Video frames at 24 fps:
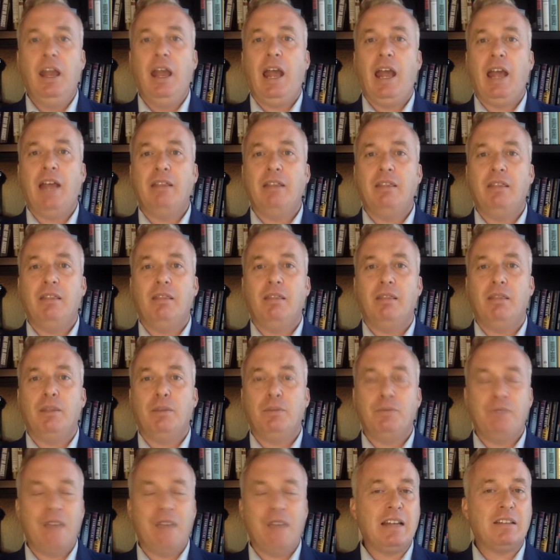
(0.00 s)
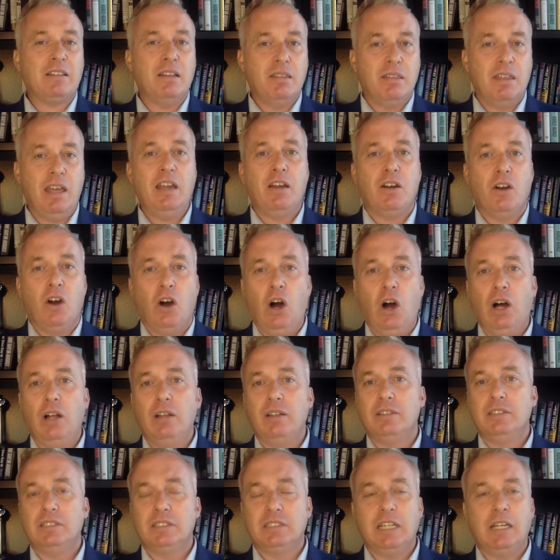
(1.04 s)
and the fact that they call
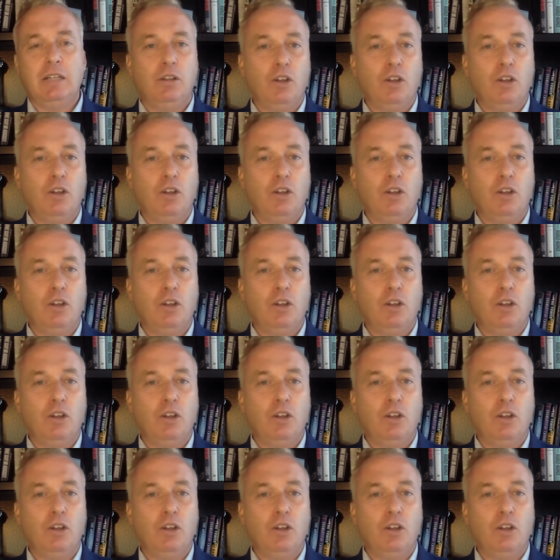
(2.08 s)
and say,